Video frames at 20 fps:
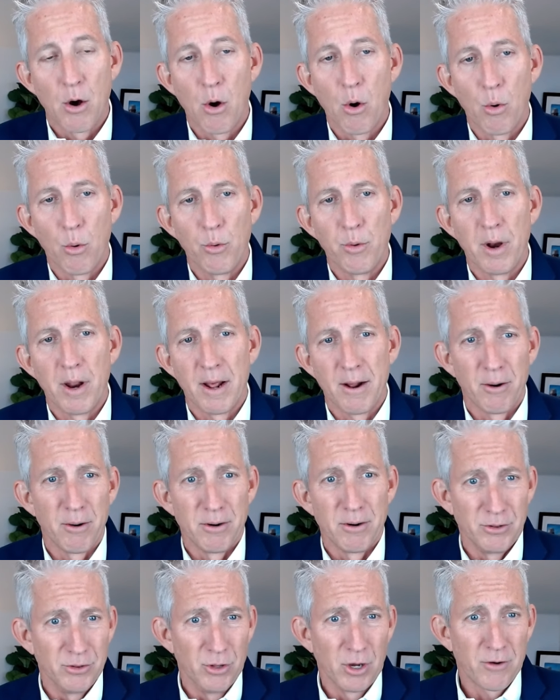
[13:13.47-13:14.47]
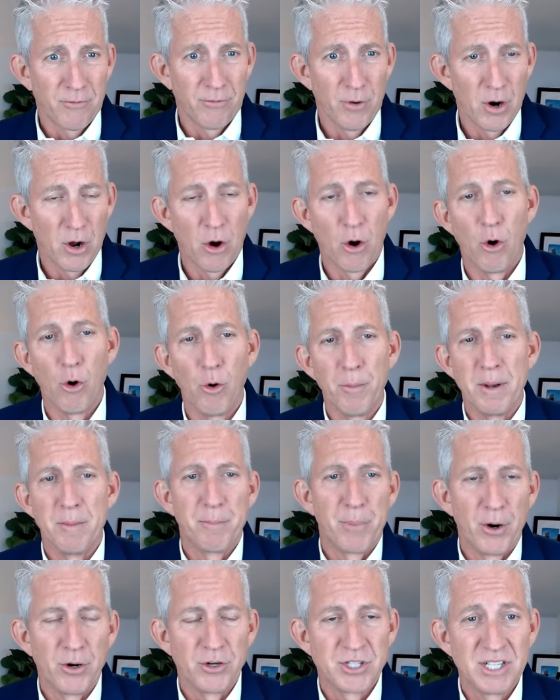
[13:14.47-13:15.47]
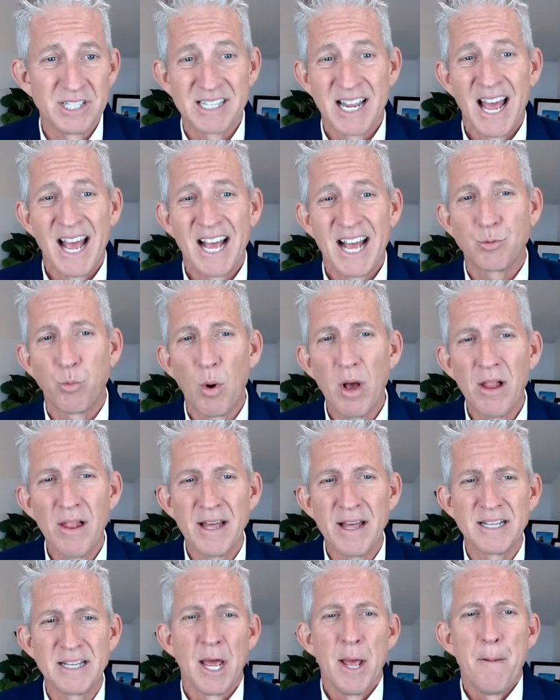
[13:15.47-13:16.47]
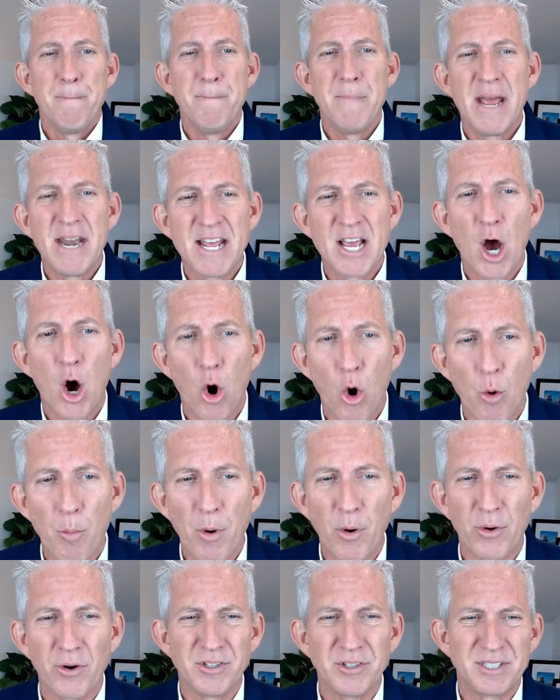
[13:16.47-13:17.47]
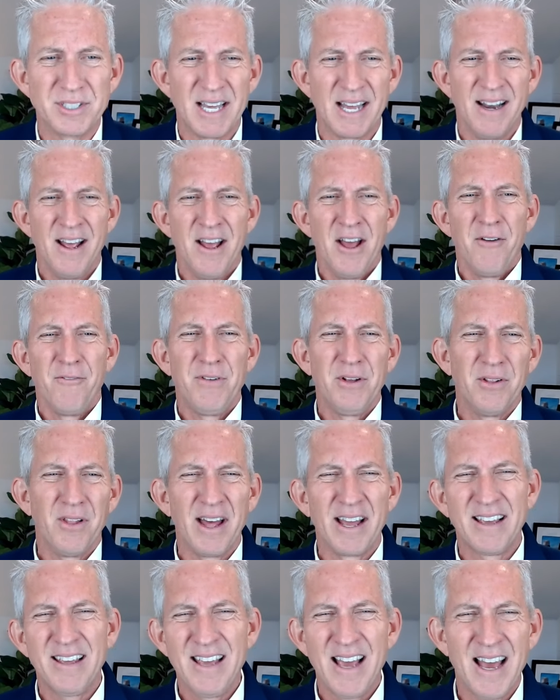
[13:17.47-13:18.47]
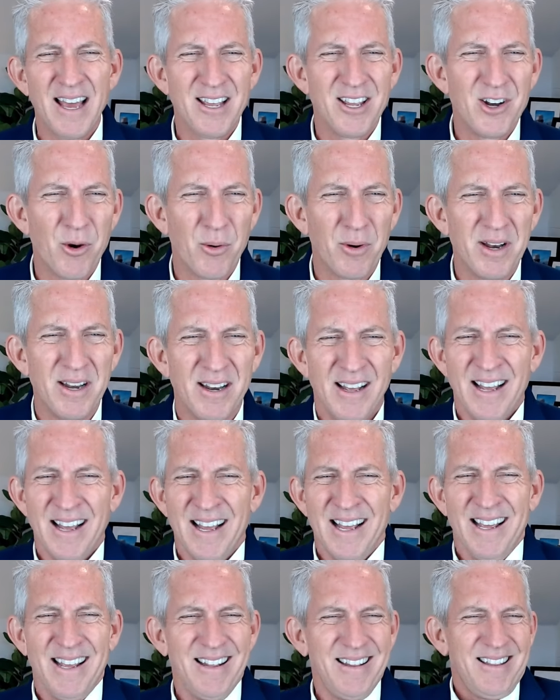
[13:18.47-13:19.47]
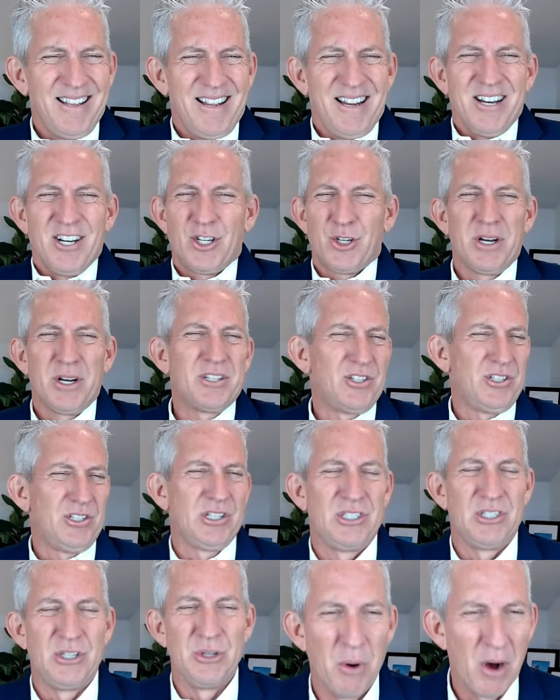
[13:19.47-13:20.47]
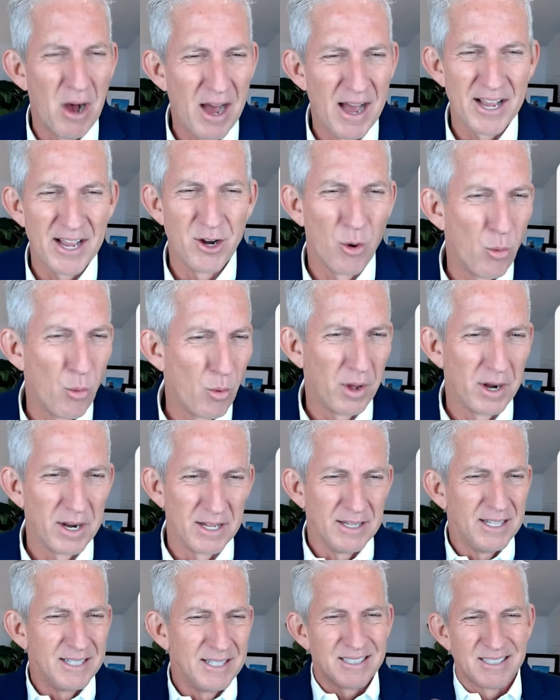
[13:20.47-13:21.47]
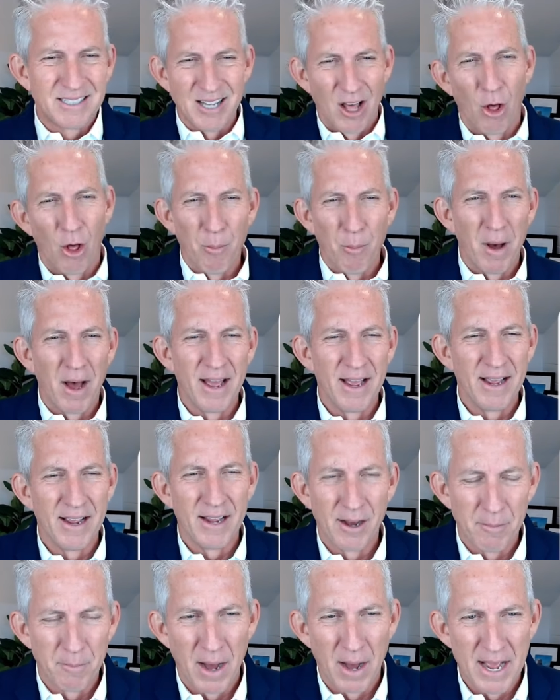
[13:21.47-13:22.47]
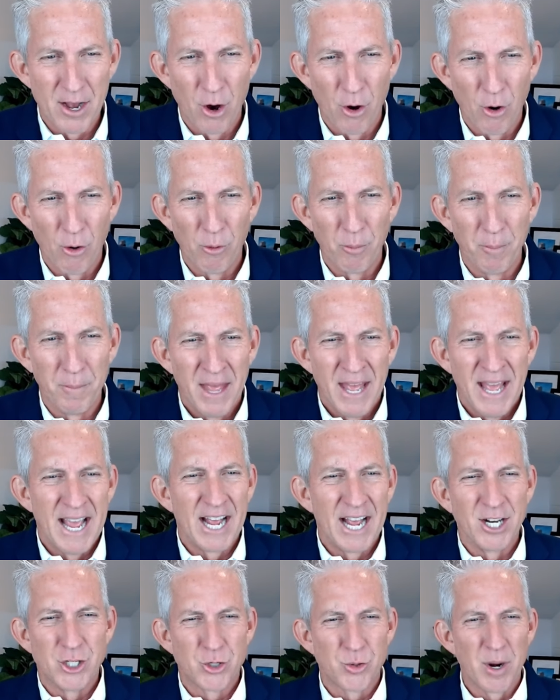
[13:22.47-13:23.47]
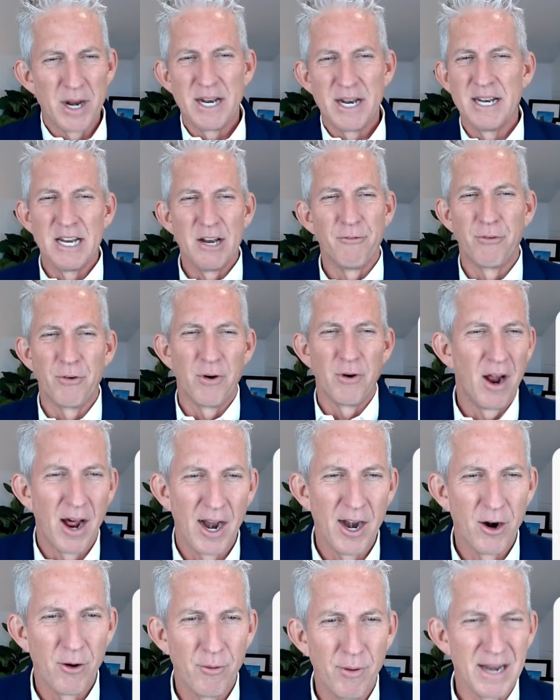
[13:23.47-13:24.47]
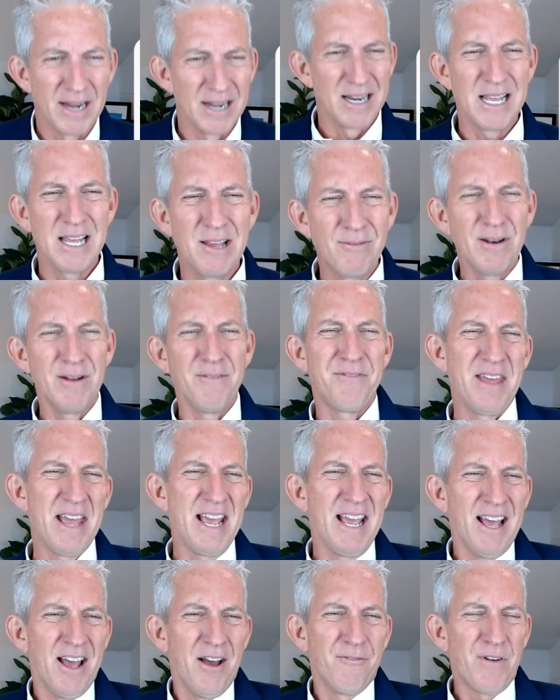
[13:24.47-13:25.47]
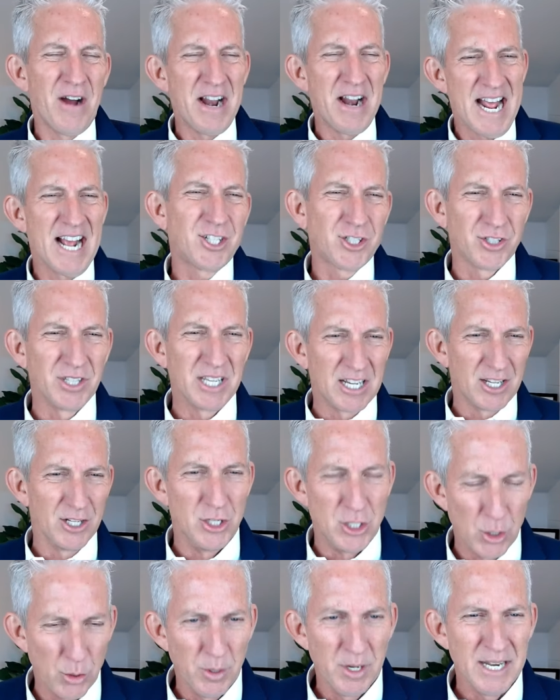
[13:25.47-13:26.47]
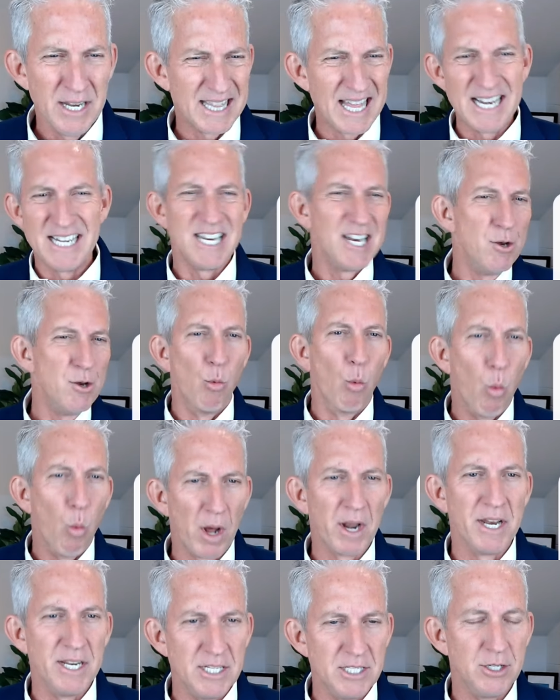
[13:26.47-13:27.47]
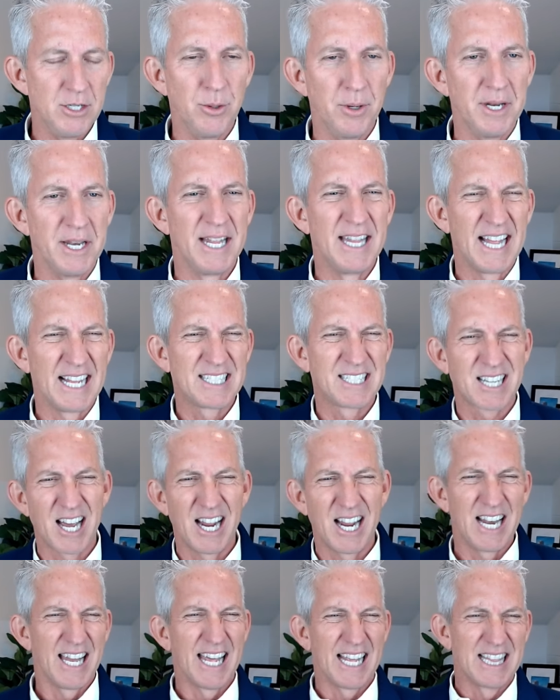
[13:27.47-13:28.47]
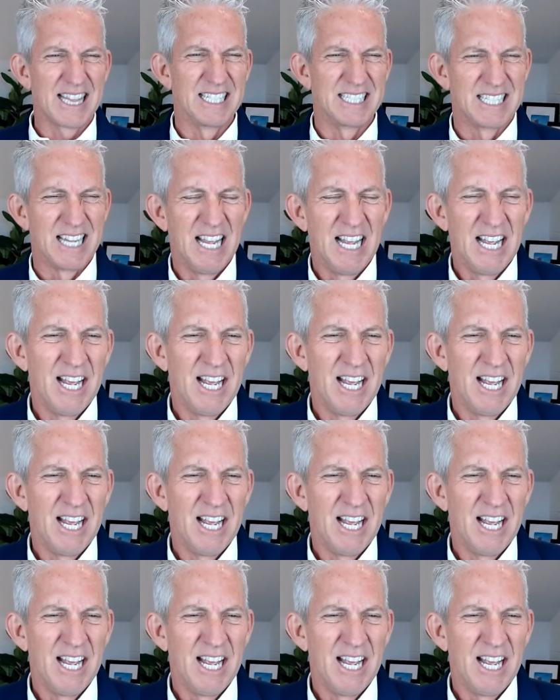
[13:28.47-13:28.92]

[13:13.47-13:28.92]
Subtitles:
own or look for a home and purchase, as well as many homeowners that feel like, yeah, you know what, the interest rates are just too high. I don't want to sell my home and trade it in for a higher rate. Even if they financially could do it, they didn't want to do it. And that's kind of like this,